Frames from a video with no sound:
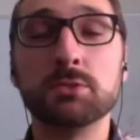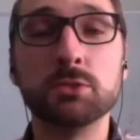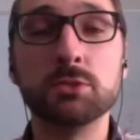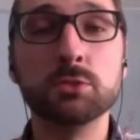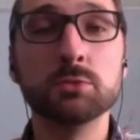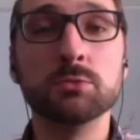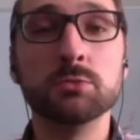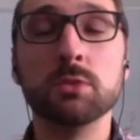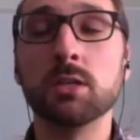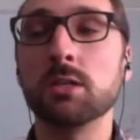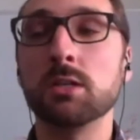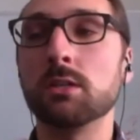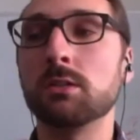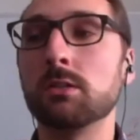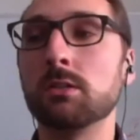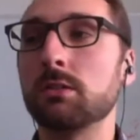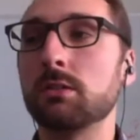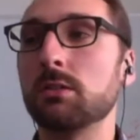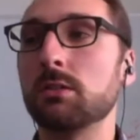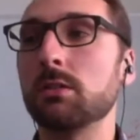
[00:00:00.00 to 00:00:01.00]
Do you
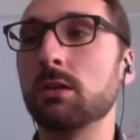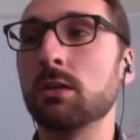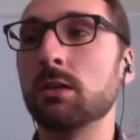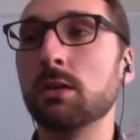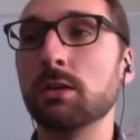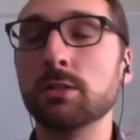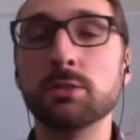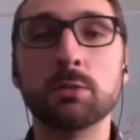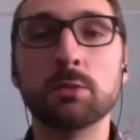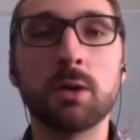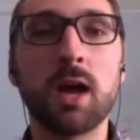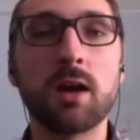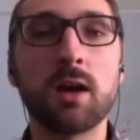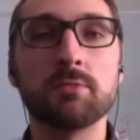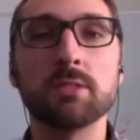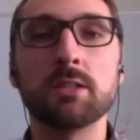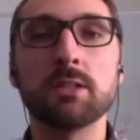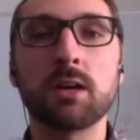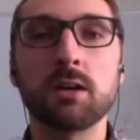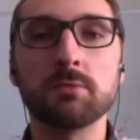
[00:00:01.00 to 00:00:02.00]
like,
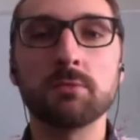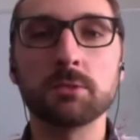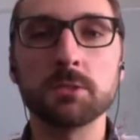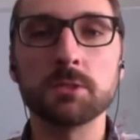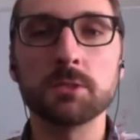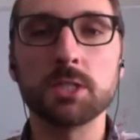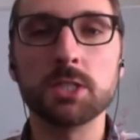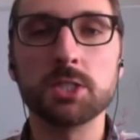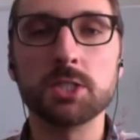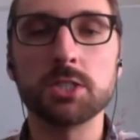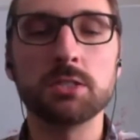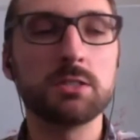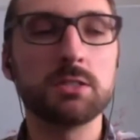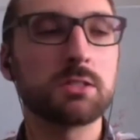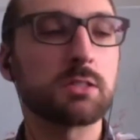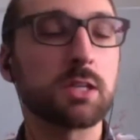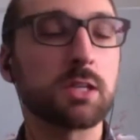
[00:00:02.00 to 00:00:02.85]
having conversations